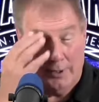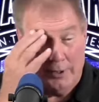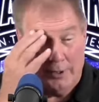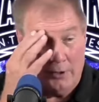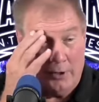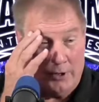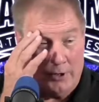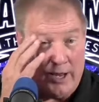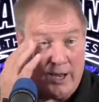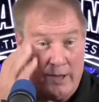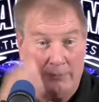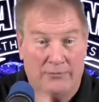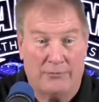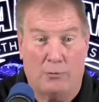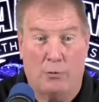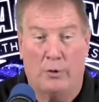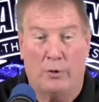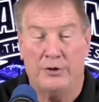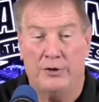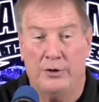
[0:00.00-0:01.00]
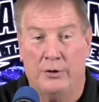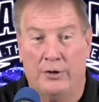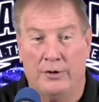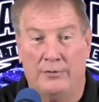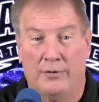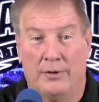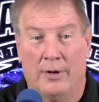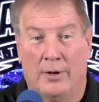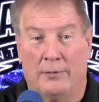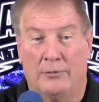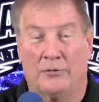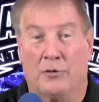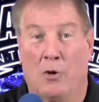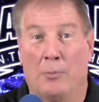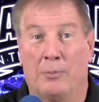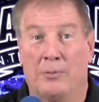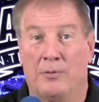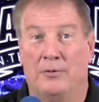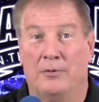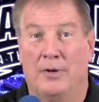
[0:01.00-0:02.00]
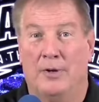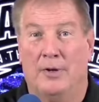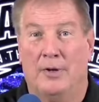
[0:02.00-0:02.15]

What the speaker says: They had Ford do it. I was hoping